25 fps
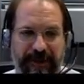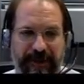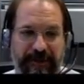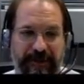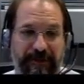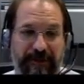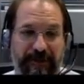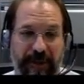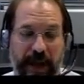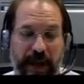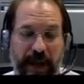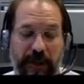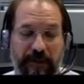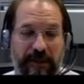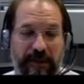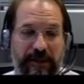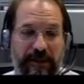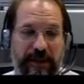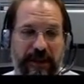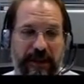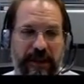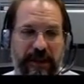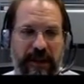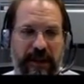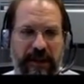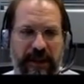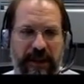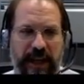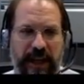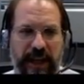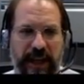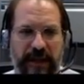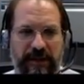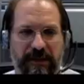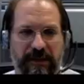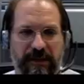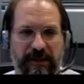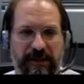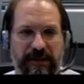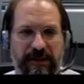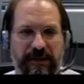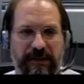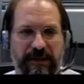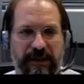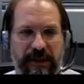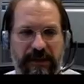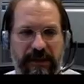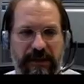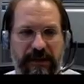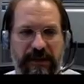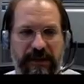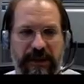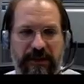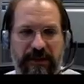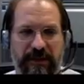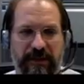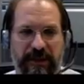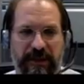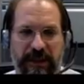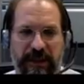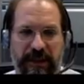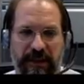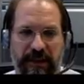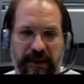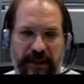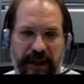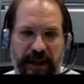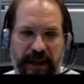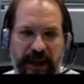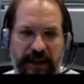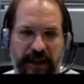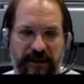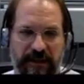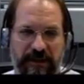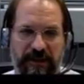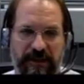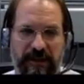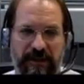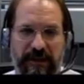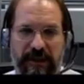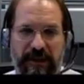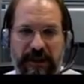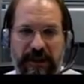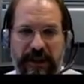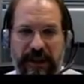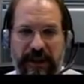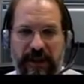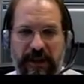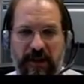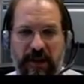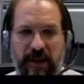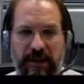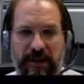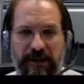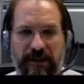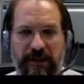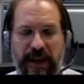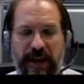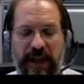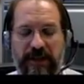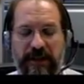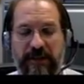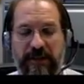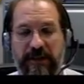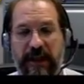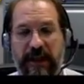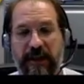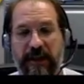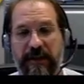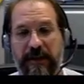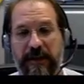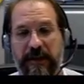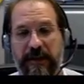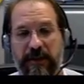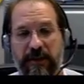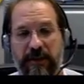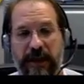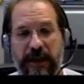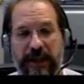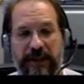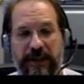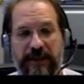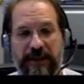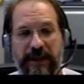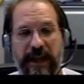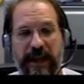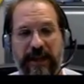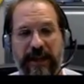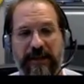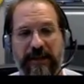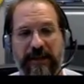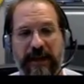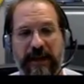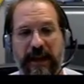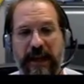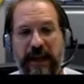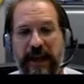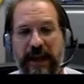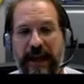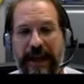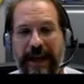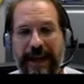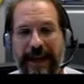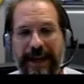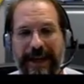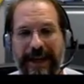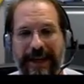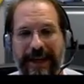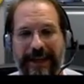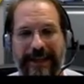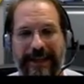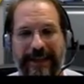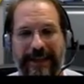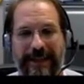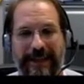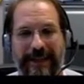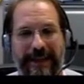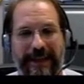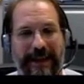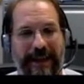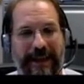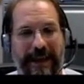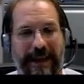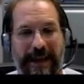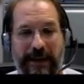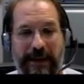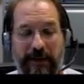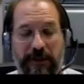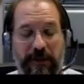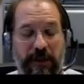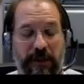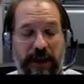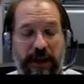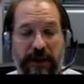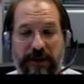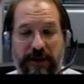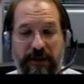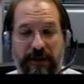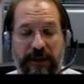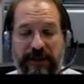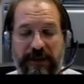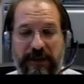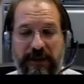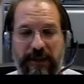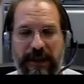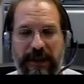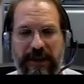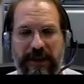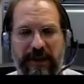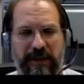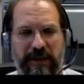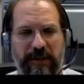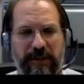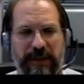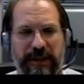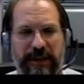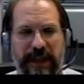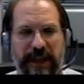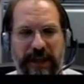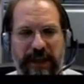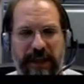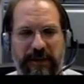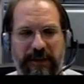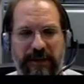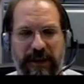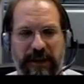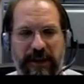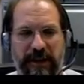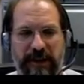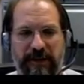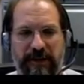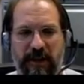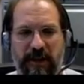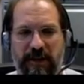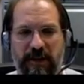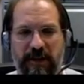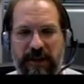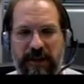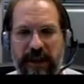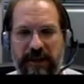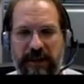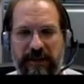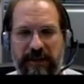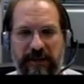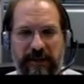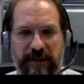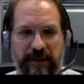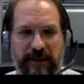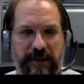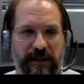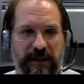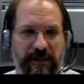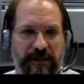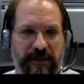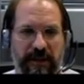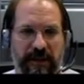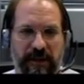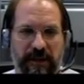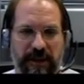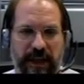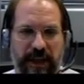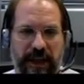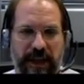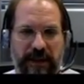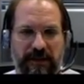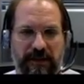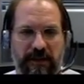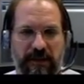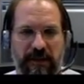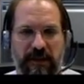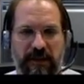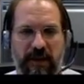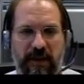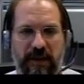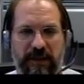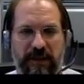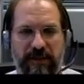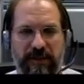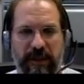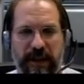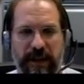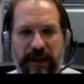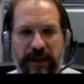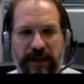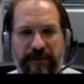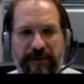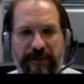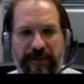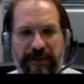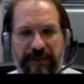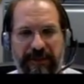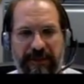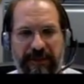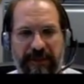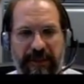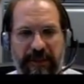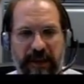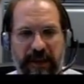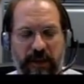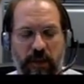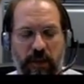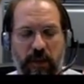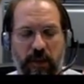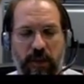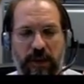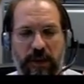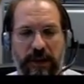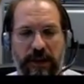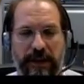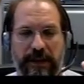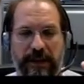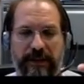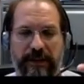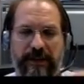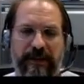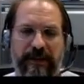Just obviously lung cancers. This is interesting. Lung cancers are the leading cause of cancer deaths in the United States. And I don't know how you estimate this, but 90% of all cases of lung cancer are caused by, or at